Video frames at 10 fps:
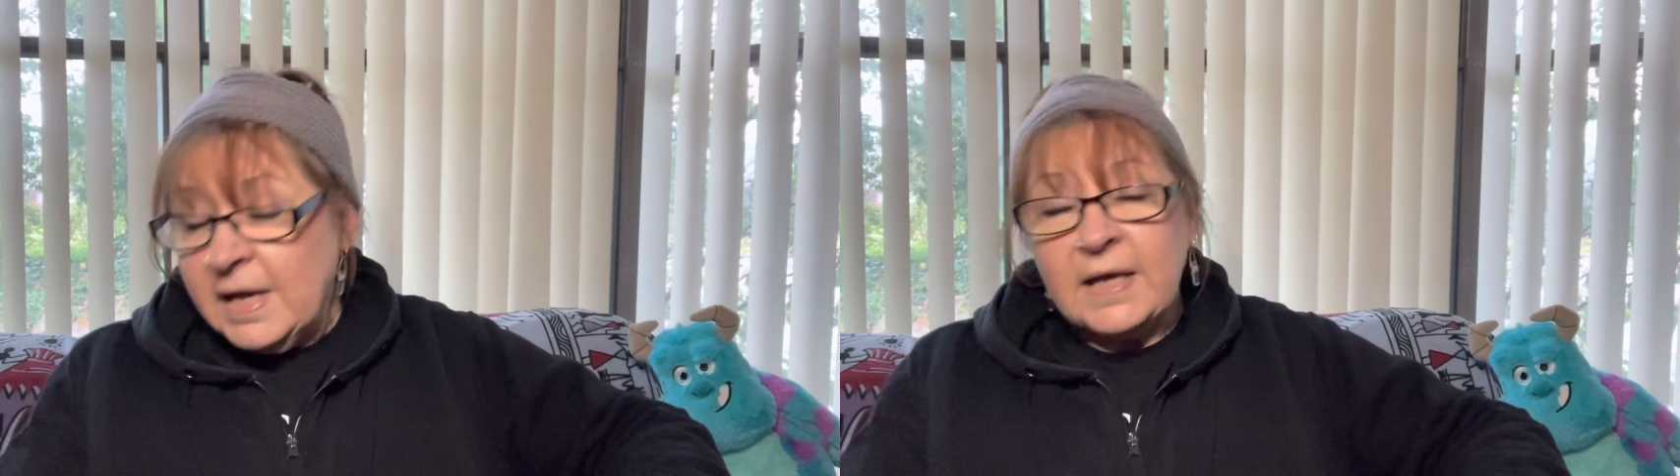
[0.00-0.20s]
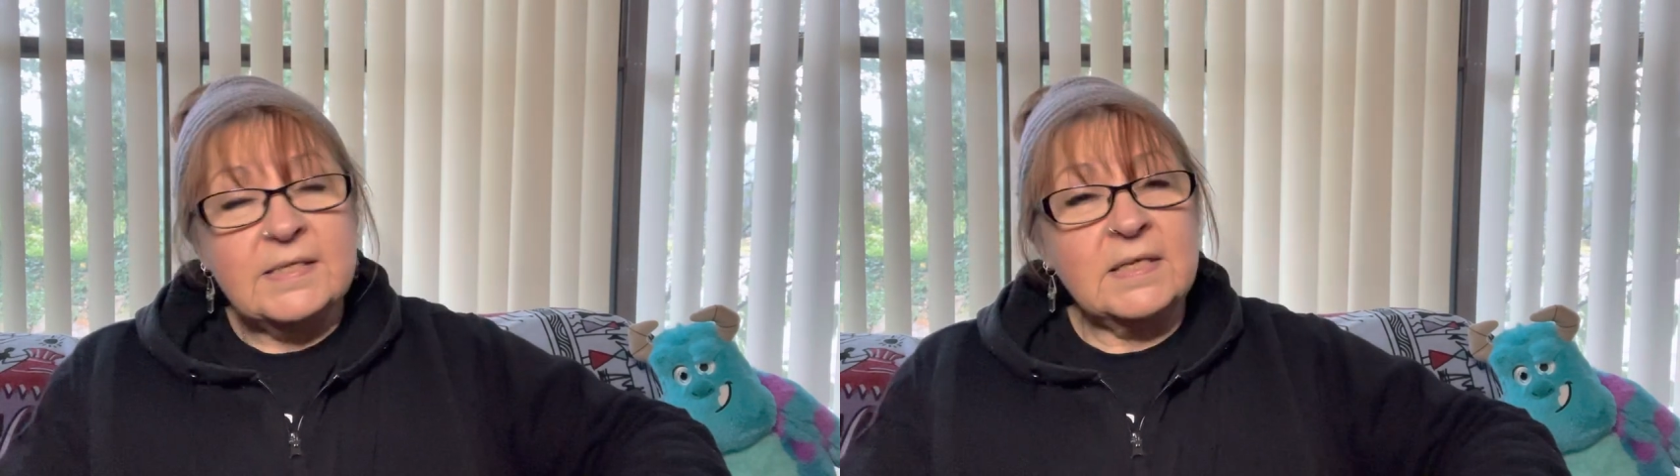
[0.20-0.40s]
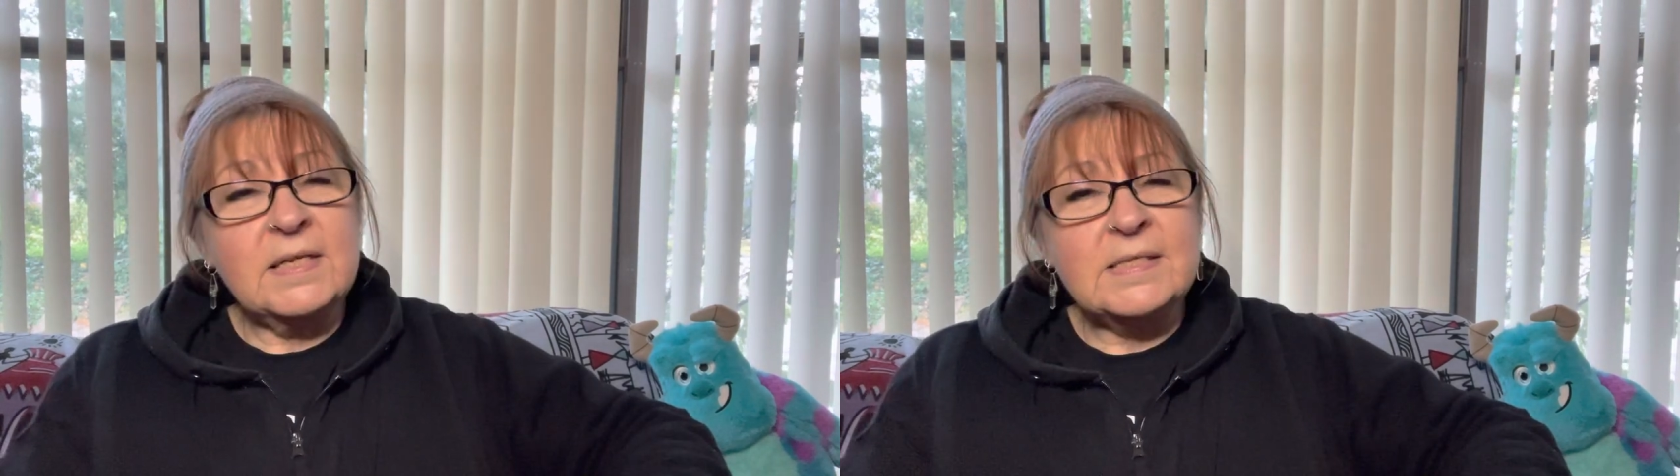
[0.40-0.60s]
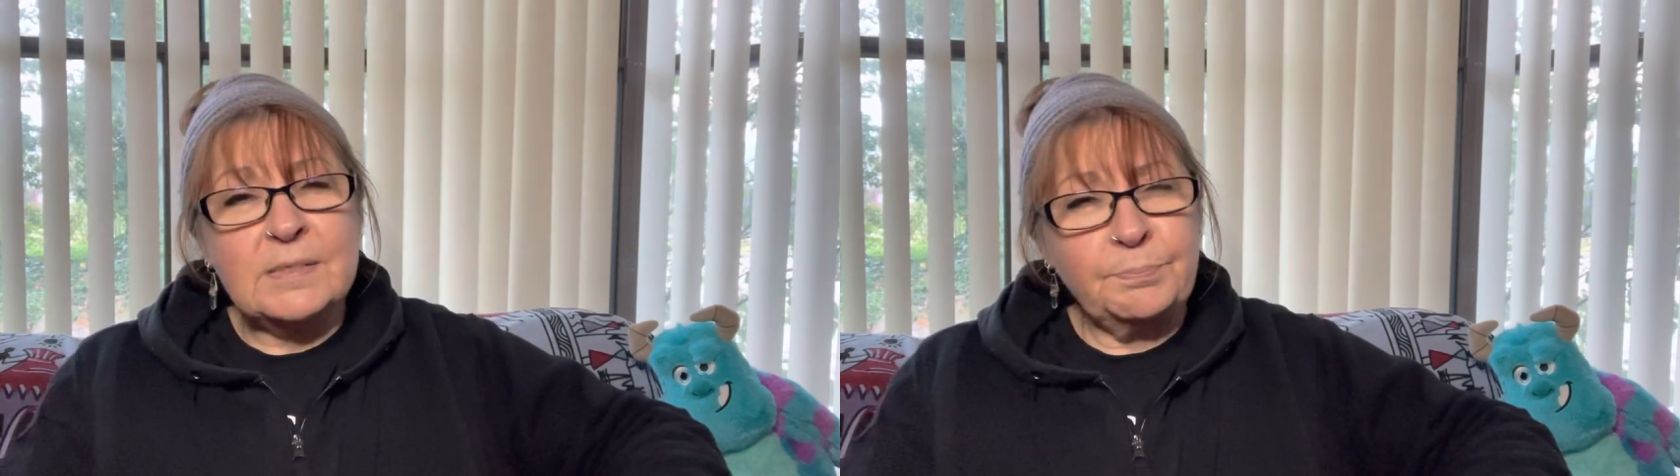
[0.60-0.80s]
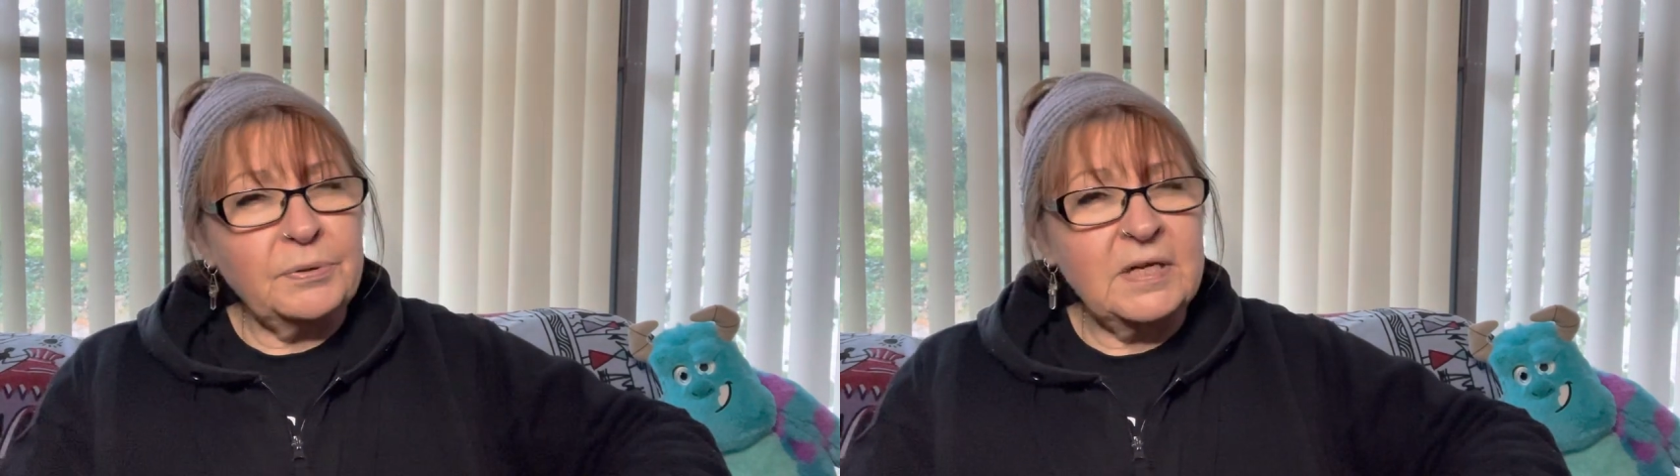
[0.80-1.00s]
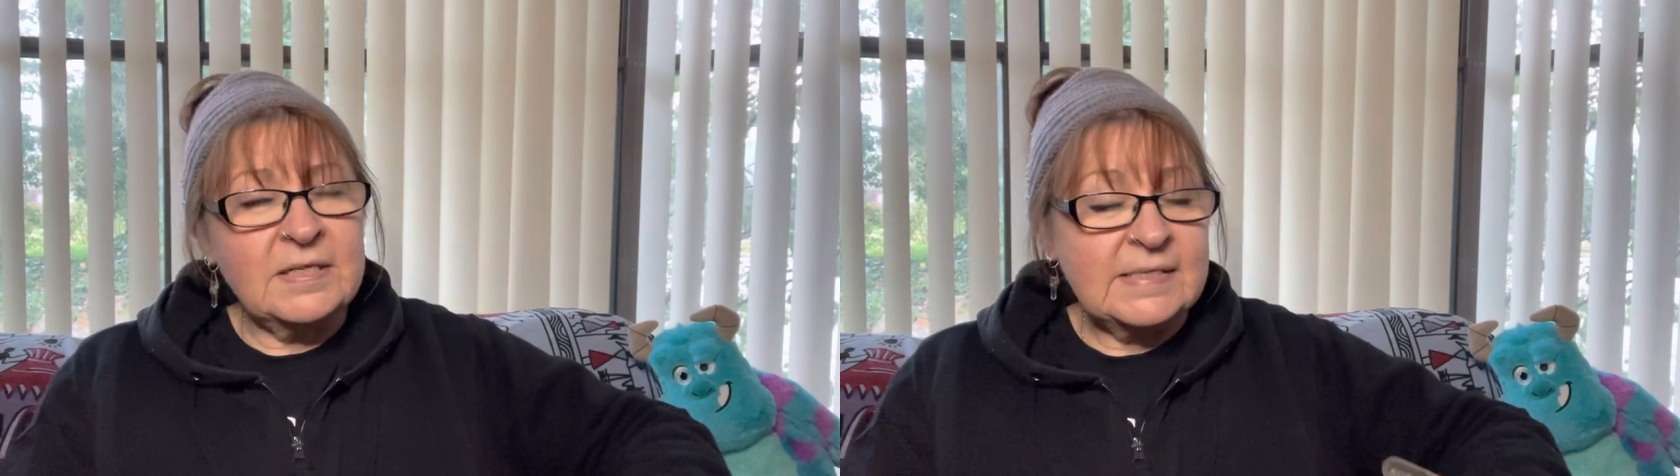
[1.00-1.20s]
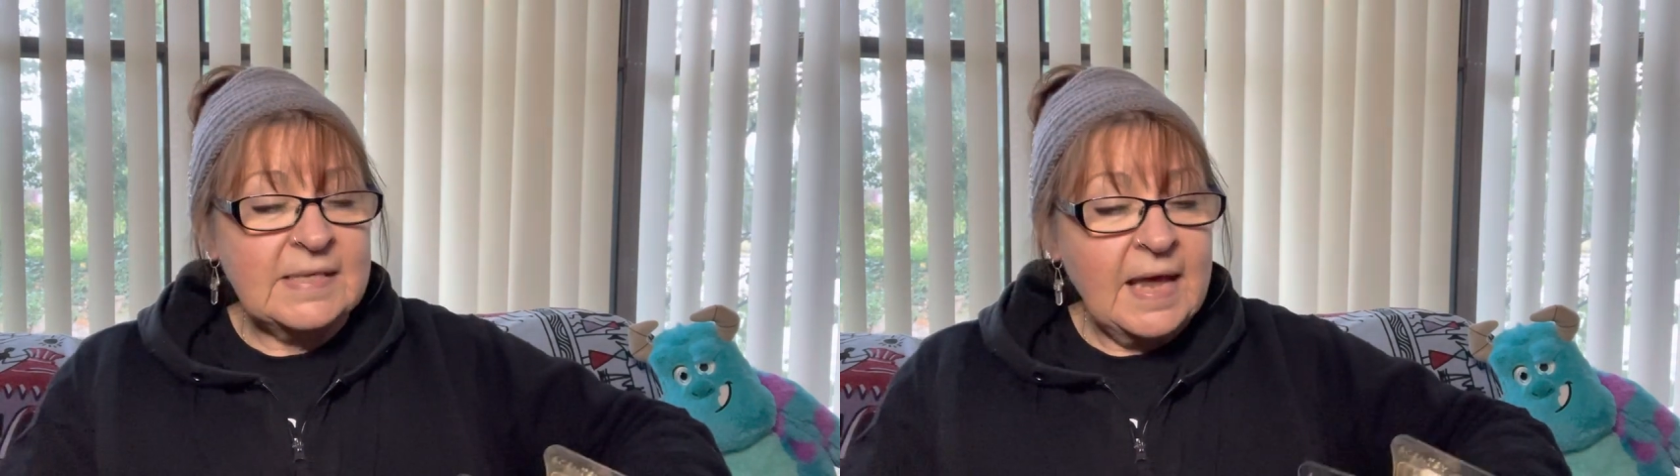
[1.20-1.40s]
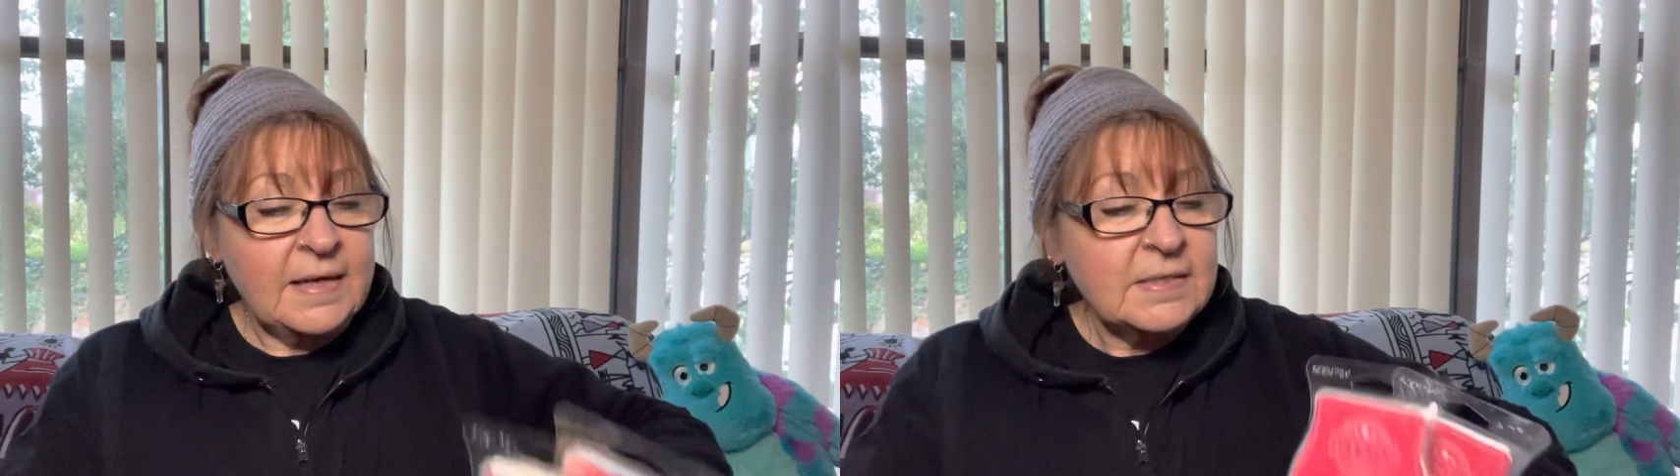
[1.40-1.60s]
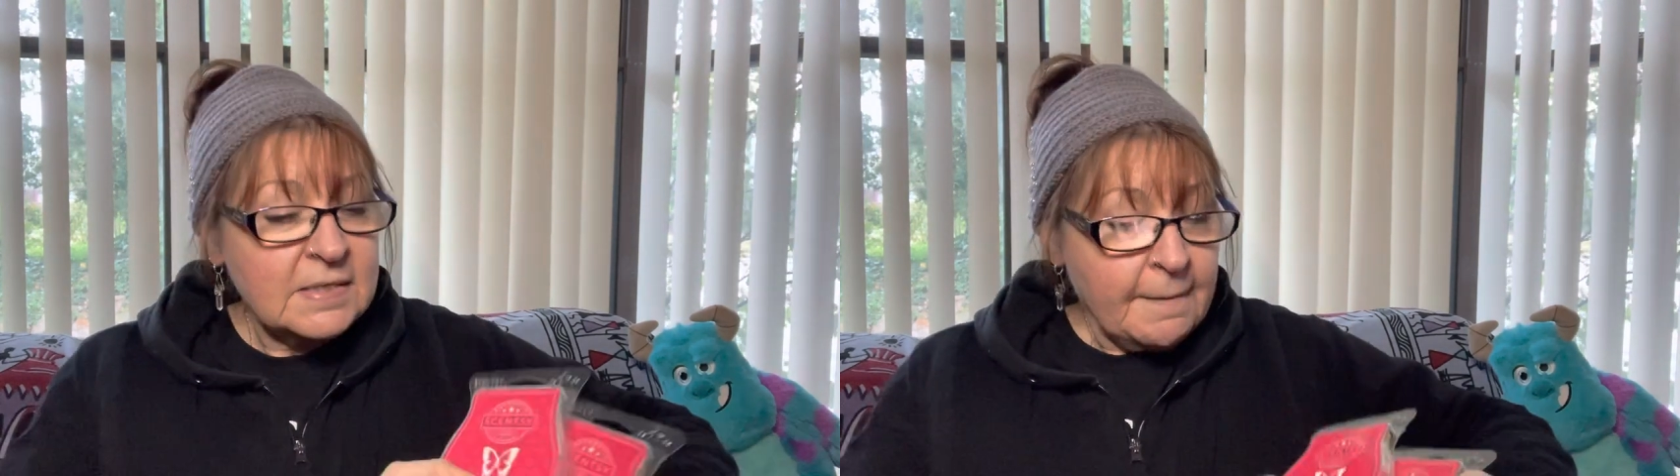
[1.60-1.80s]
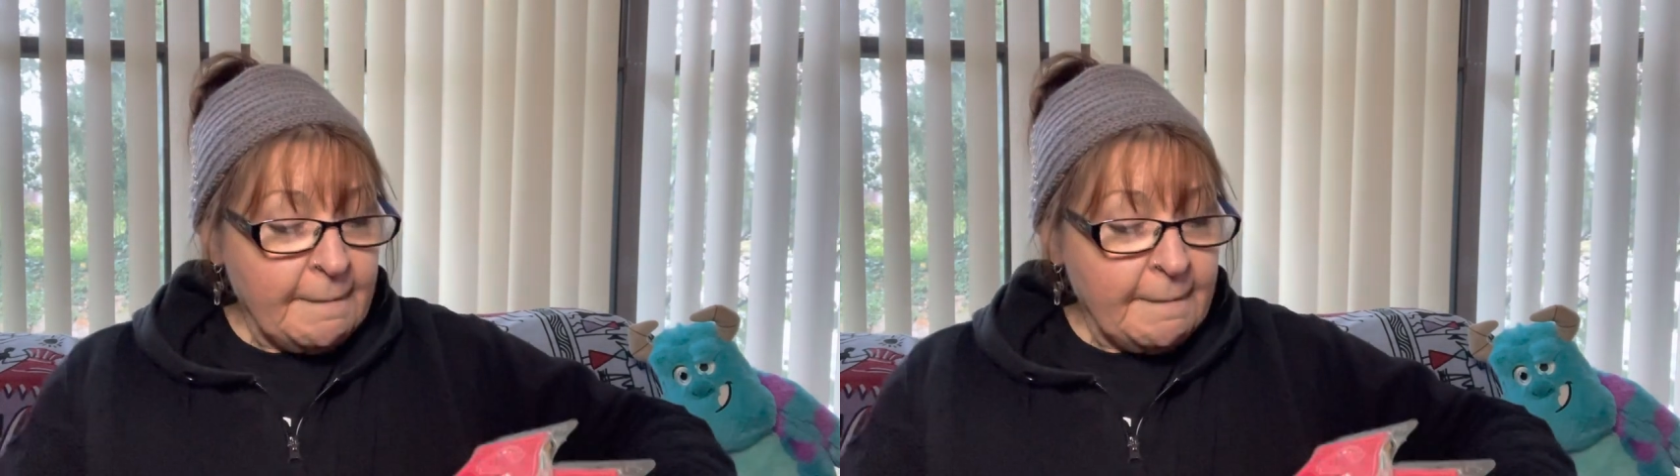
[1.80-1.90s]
Because it is a pretty scent.